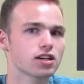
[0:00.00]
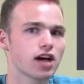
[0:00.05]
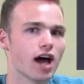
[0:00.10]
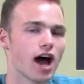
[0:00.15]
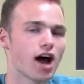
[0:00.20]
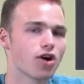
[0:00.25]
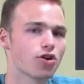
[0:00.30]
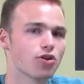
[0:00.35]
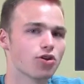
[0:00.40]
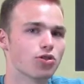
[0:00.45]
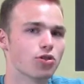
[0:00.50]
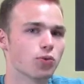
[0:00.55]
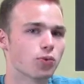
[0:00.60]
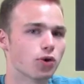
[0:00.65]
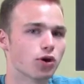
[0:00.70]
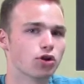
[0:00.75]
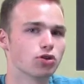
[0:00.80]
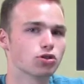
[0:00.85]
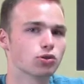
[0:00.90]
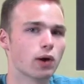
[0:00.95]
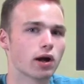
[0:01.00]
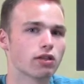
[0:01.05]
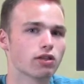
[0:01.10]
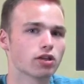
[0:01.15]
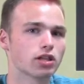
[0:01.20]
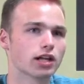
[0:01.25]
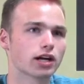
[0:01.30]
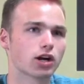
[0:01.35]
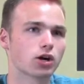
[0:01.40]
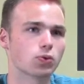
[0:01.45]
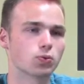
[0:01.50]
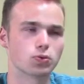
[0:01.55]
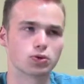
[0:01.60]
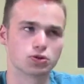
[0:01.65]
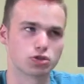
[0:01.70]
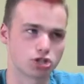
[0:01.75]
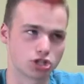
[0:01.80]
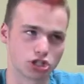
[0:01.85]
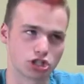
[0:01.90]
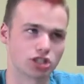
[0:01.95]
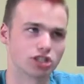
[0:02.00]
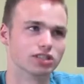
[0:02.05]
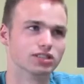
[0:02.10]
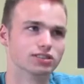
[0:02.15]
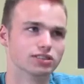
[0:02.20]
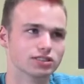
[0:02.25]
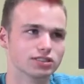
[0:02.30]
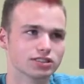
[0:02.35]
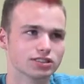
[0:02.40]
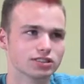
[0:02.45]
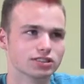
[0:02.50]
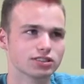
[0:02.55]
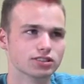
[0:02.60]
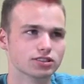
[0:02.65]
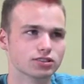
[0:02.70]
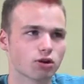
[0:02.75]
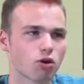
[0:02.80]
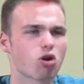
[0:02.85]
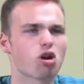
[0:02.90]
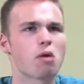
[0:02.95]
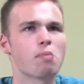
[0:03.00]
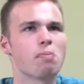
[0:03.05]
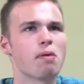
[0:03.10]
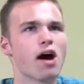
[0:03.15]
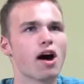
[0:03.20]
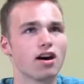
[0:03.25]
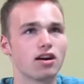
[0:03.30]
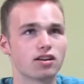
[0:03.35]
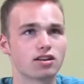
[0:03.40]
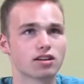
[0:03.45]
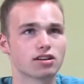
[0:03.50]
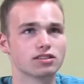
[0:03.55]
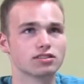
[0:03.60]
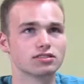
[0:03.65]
How in the world do I look like a rooster? Or a punk?